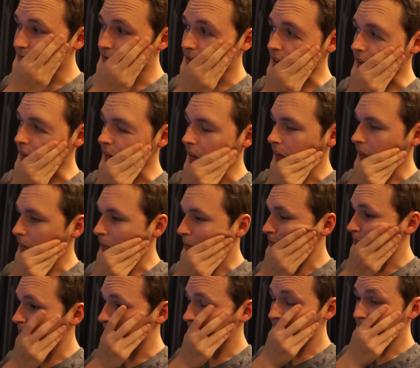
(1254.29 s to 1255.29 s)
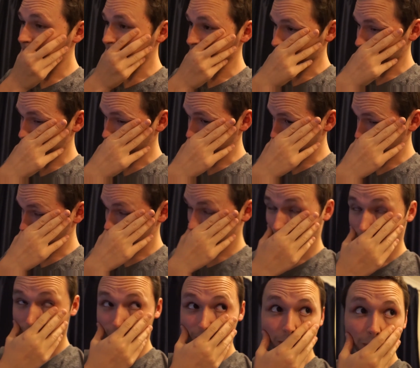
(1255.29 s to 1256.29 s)
Now you just need to trim
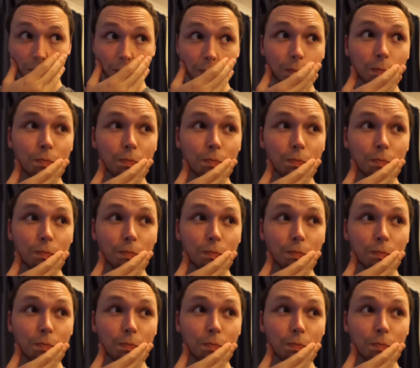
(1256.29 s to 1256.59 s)
that beard.